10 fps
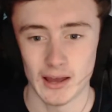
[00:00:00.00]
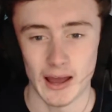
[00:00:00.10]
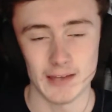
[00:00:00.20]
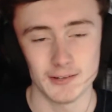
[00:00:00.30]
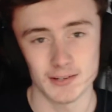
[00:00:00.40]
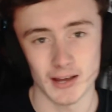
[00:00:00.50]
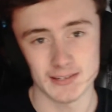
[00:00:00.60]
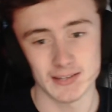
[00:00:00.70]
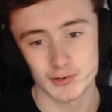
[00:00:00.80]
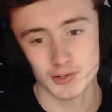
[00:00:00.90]
As you guys
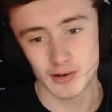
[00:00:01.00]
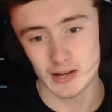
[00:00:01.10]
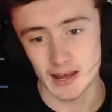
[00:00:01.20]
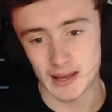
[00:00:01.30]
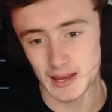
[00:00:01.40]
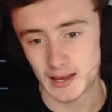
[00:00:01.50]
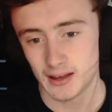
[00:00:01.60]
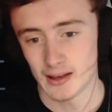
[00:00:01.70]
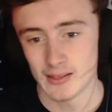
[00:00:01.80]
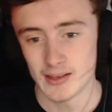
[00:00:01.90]
see on screen here,
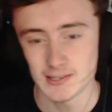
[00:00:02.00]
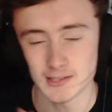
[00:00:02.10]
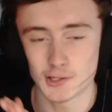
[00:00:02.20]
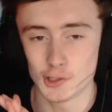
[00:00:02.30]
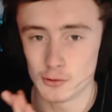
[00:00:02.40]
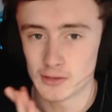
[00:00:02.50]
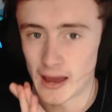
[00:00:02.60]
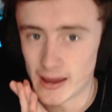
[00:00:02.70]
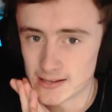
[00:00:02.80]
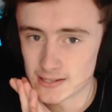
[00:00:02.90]
this is the suit
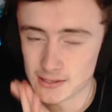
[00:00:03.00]
that is